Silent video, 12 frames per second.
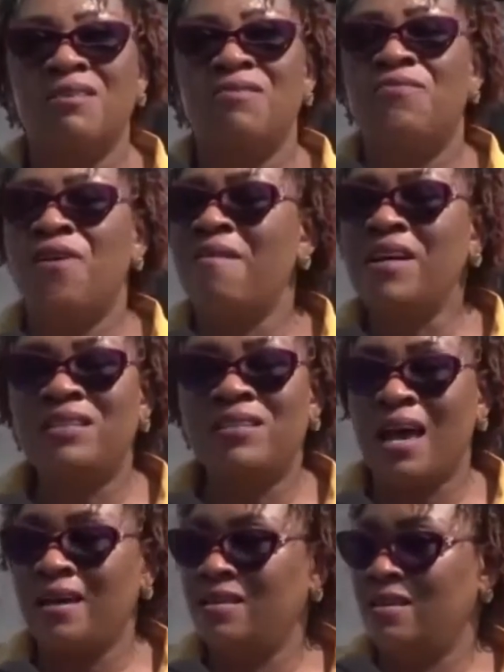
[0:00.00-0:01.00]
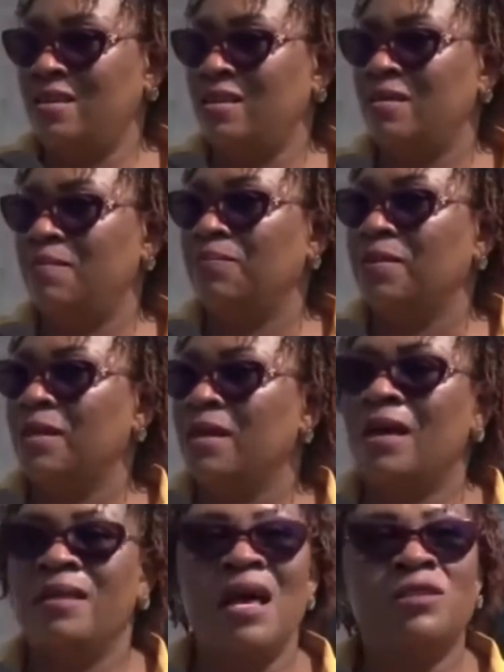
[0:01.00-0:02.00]
very tiny,
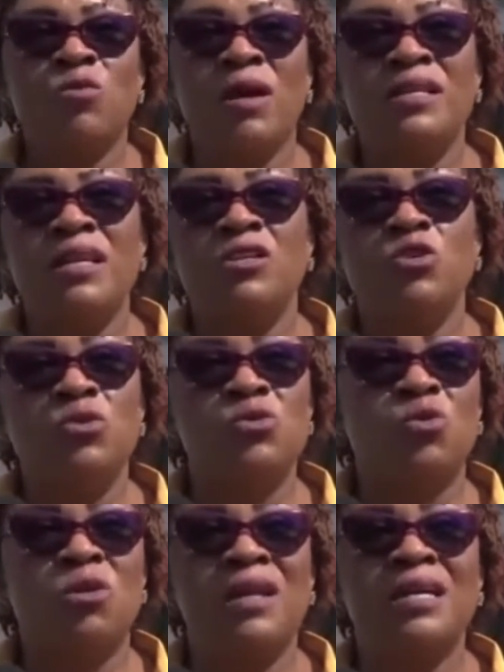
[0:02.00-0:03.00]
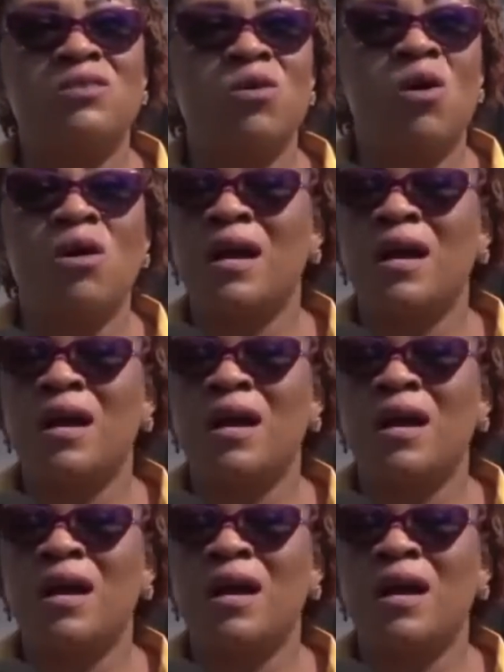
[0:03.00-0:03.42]
and that's what they use to collect all